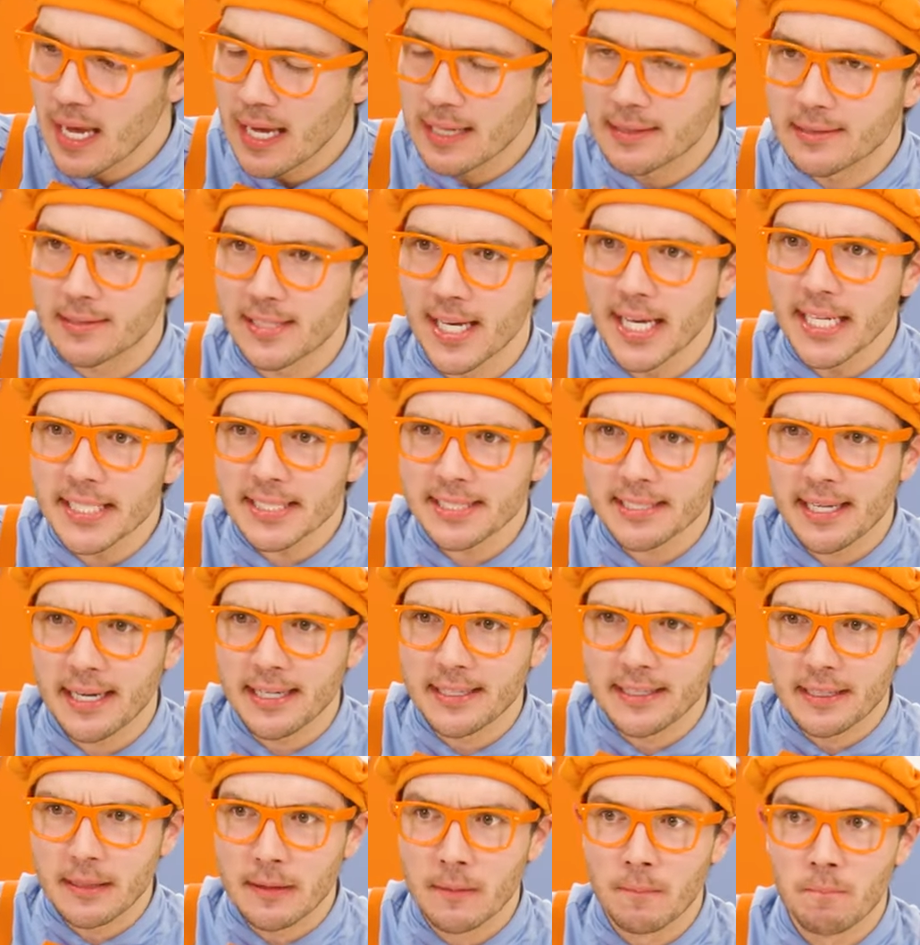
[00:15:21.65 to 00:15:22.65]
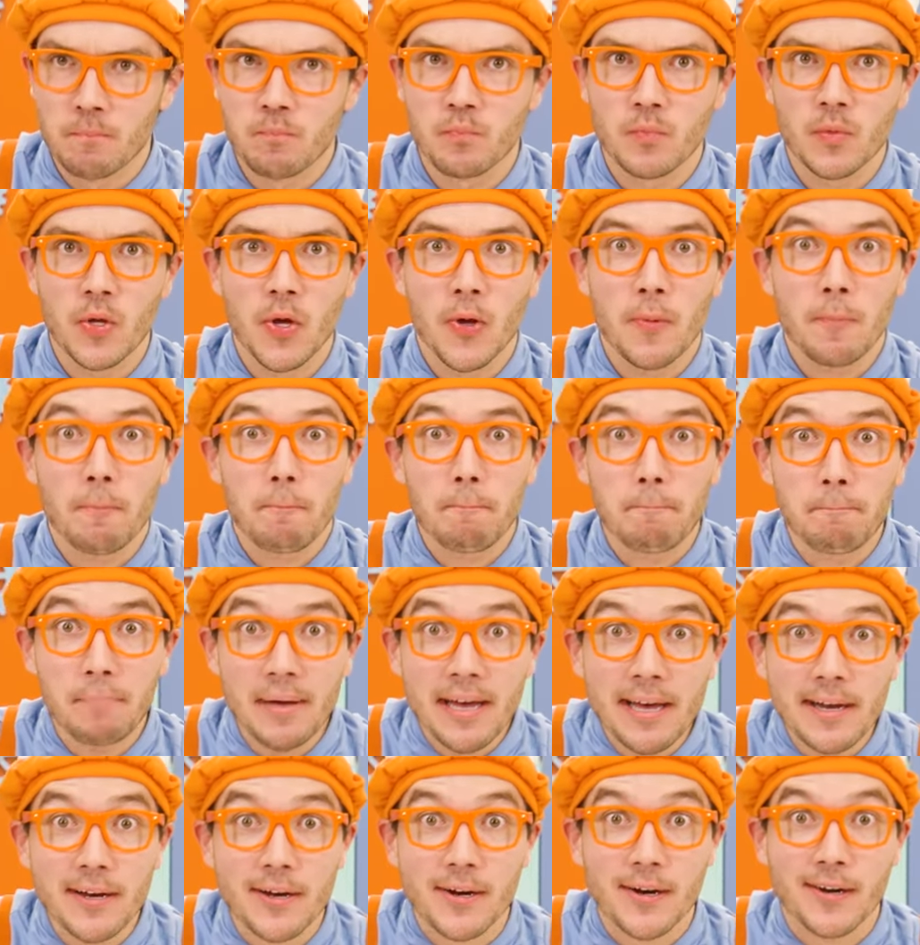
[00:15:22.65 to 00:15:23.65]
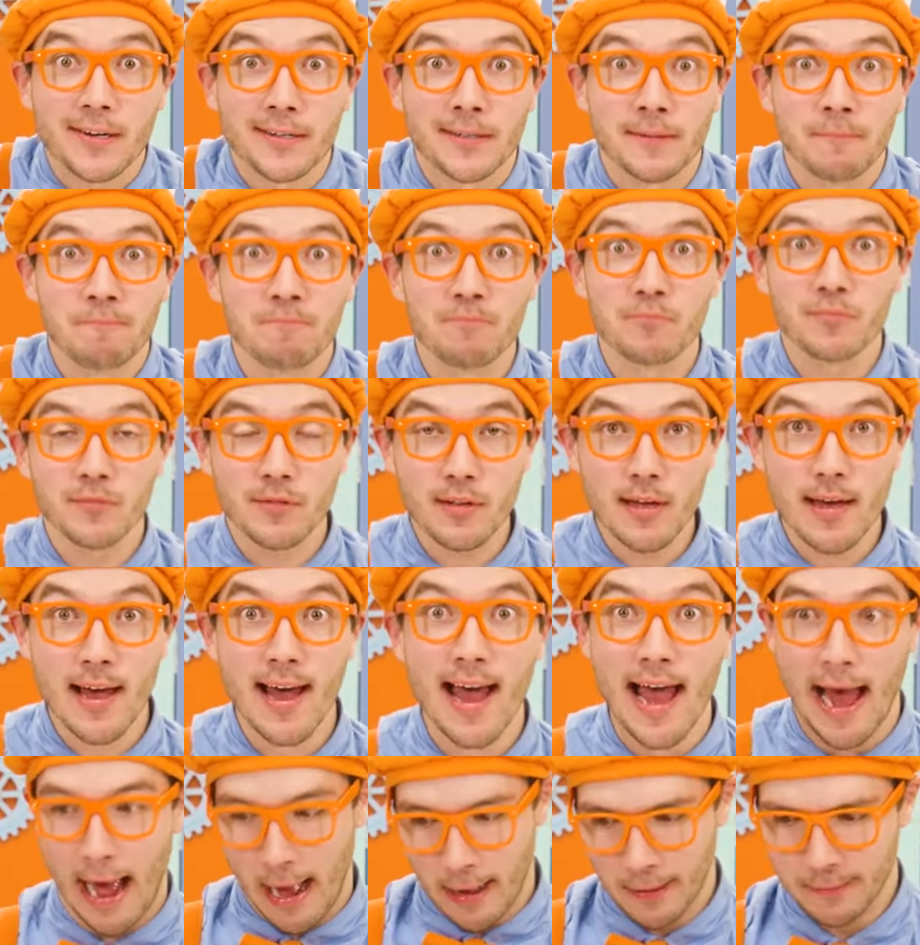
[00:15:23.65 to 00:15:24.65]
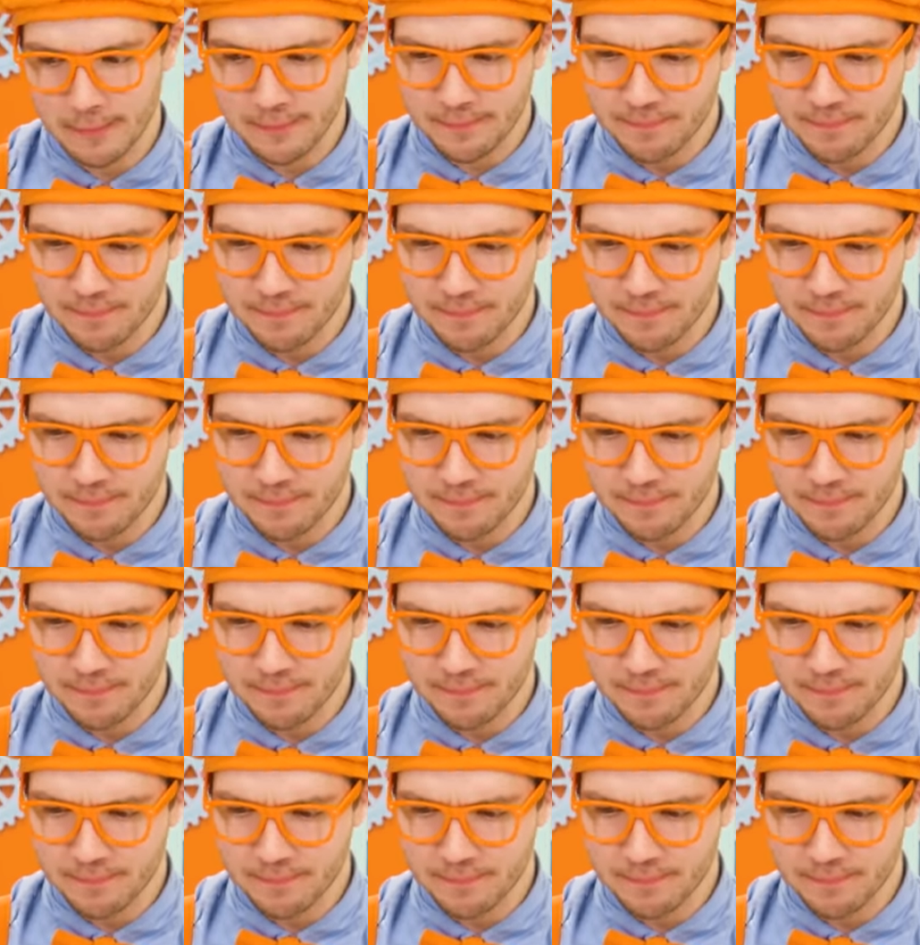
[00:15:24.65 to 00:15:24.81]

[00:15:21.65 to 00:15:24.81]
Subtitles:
It tastes kind of bitter. Yeah,